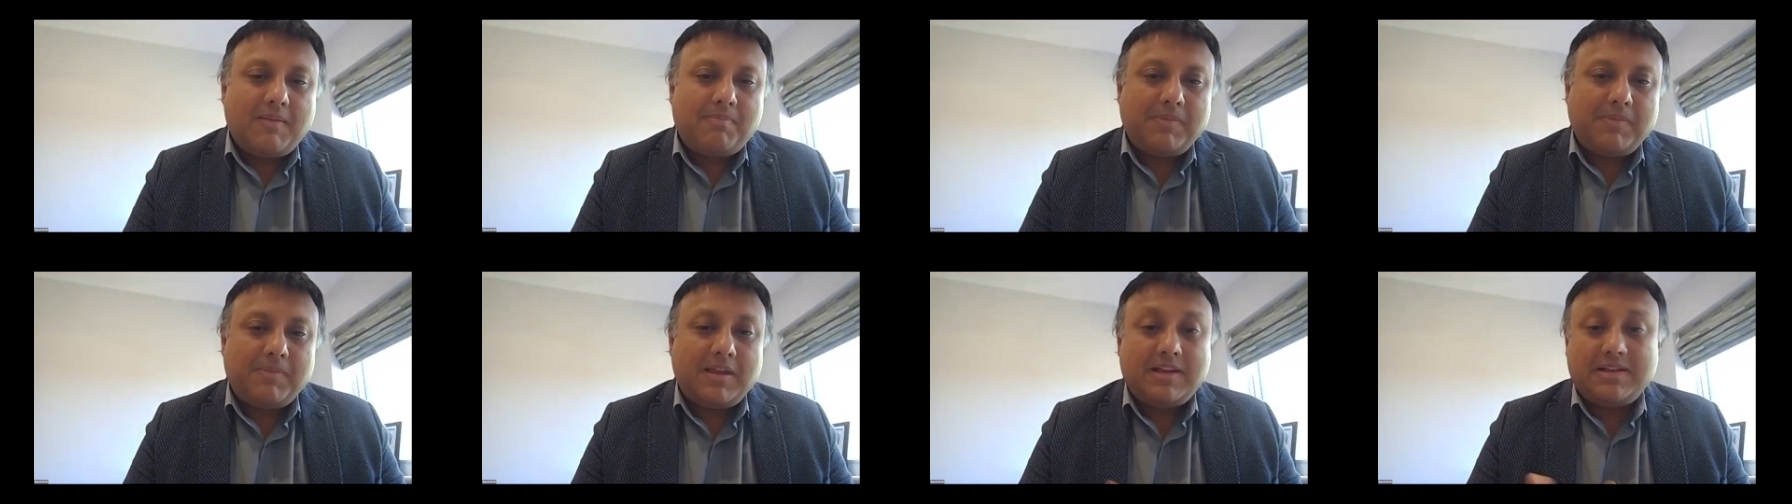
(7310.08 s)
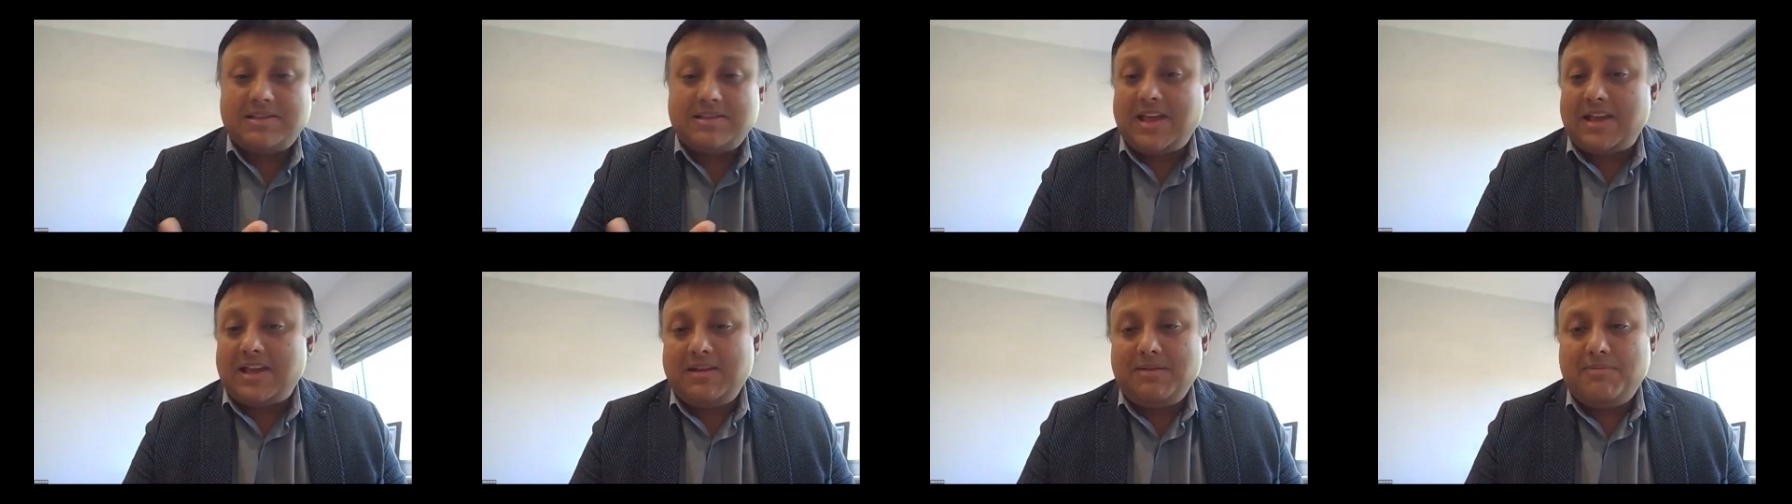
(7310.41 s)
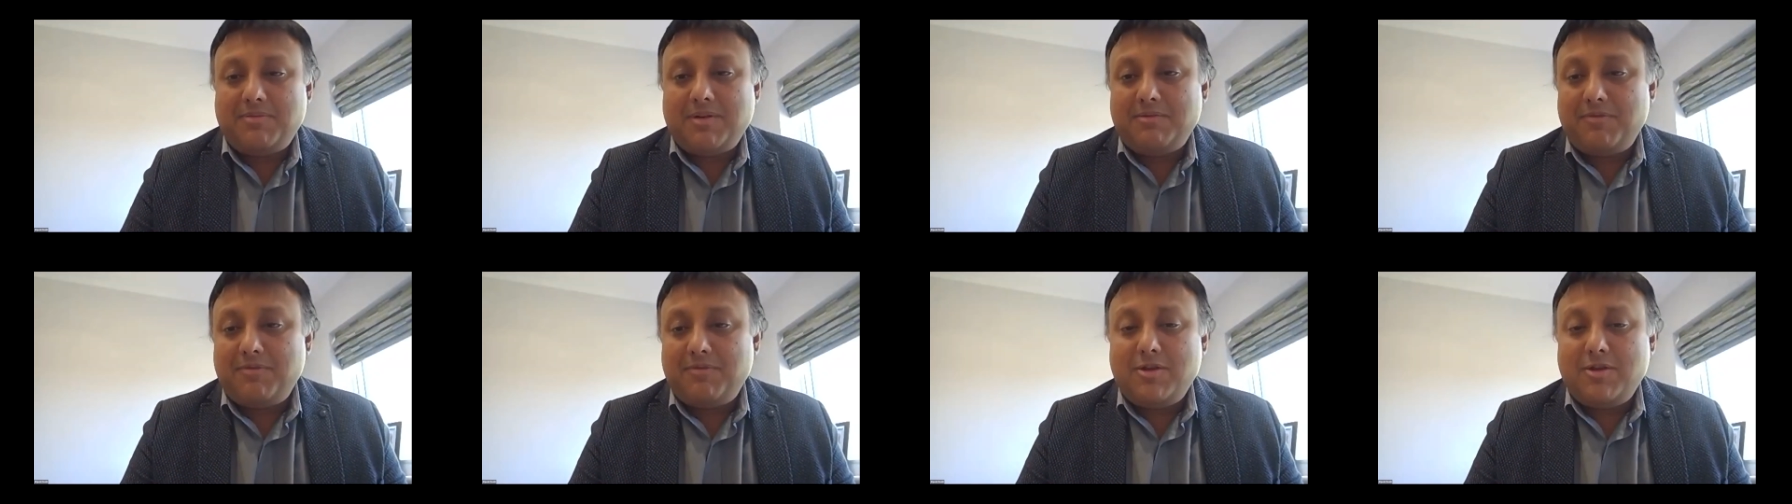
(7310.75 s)
exactly
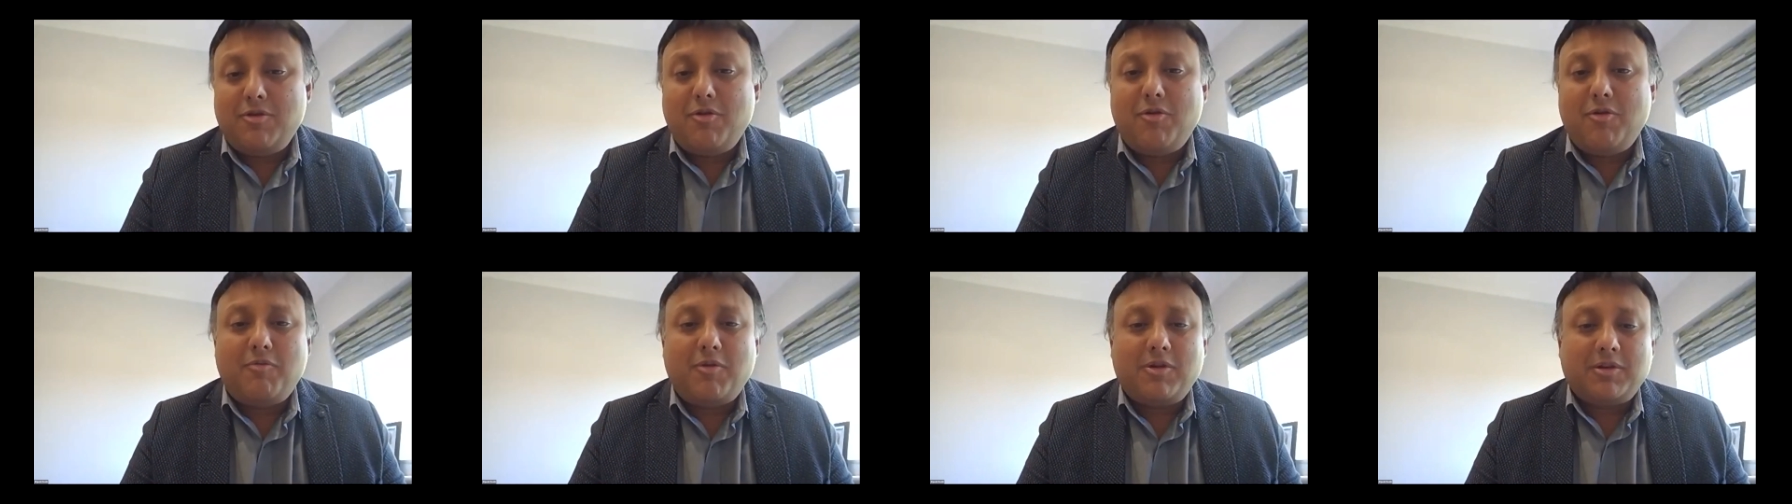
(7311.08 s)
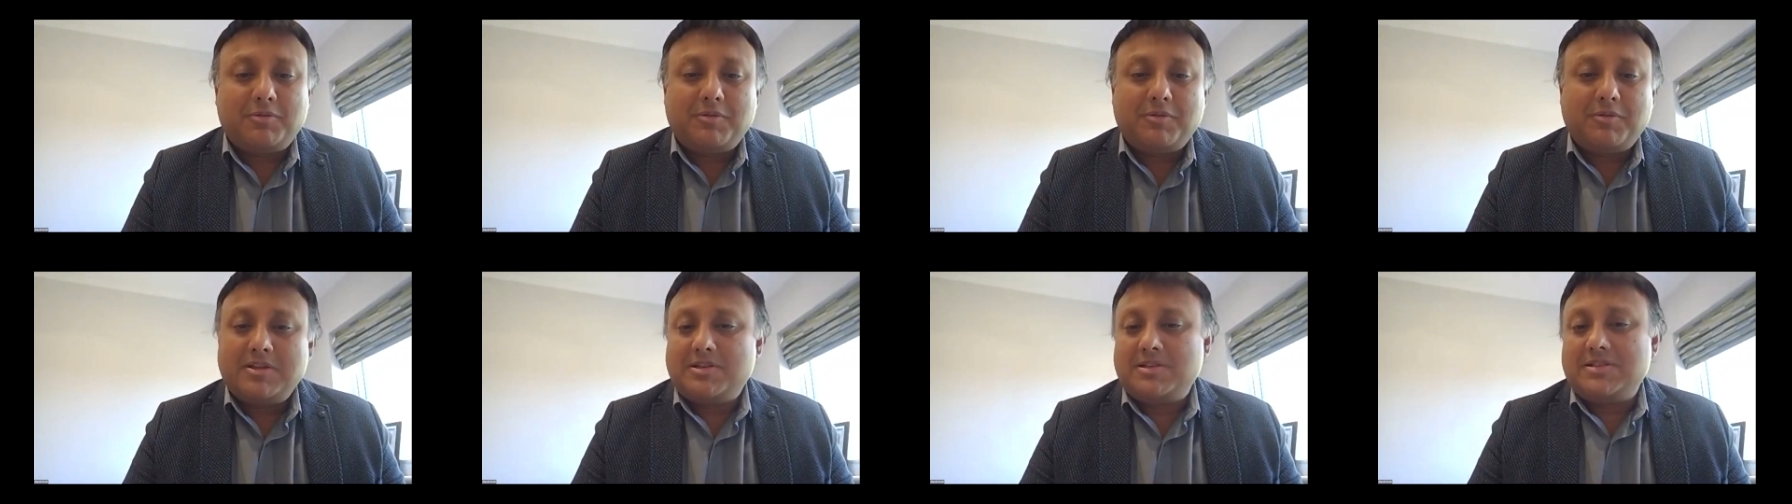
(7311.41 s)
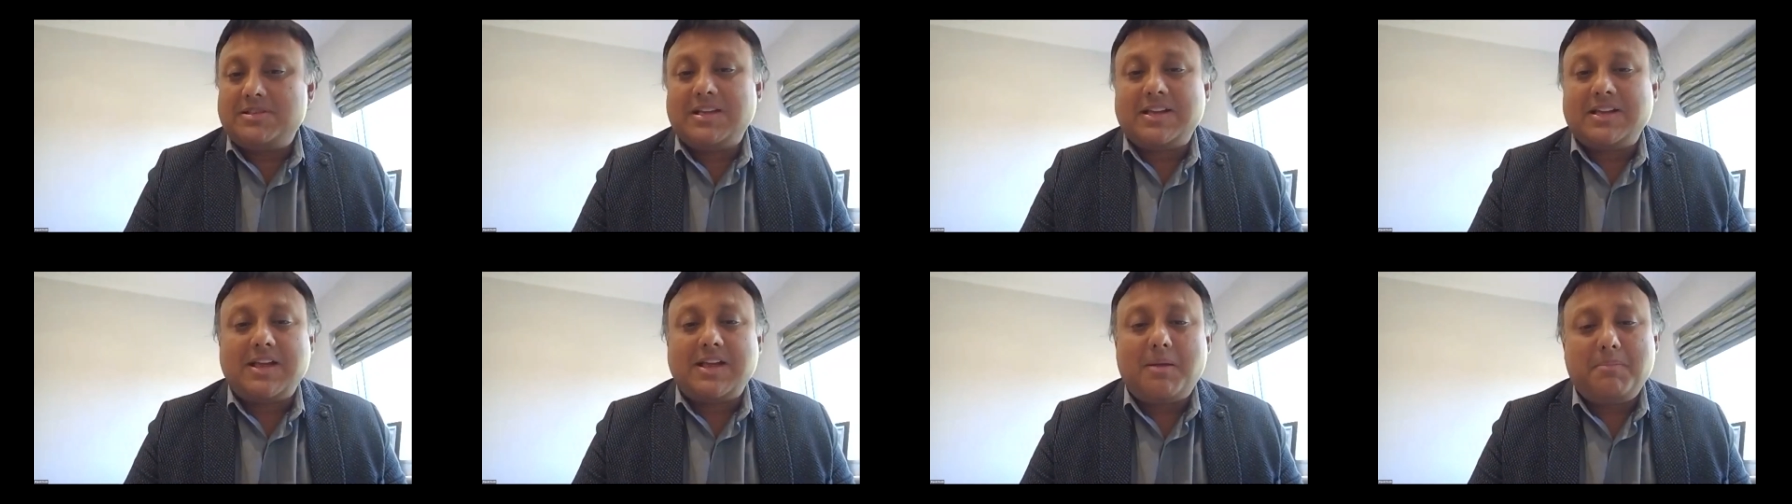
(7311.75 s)
when we know what questions
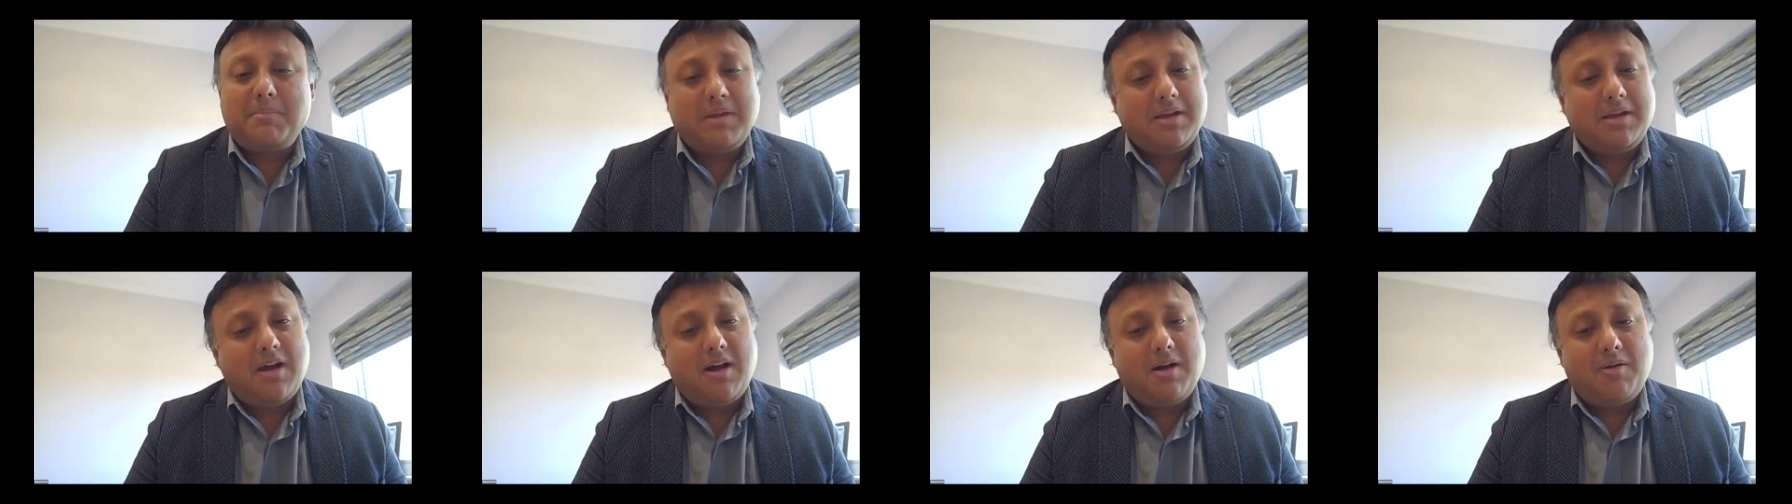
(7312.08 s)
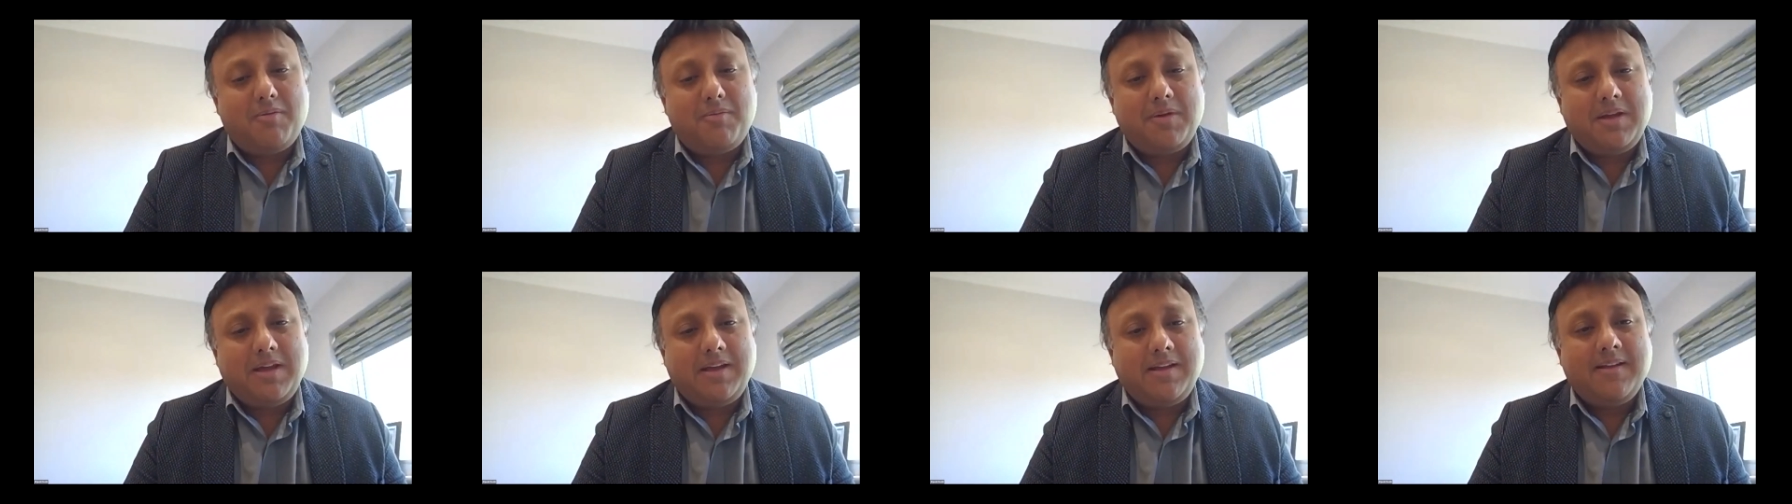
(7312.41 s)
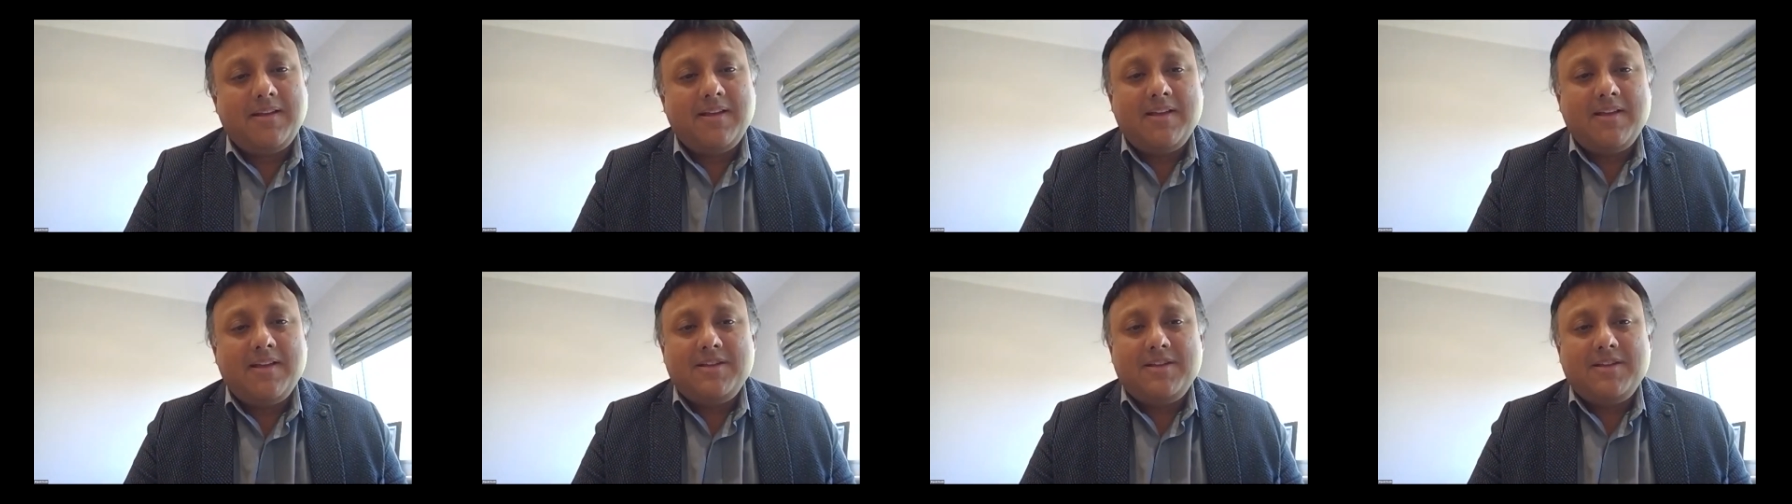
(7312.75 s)
are coming our way.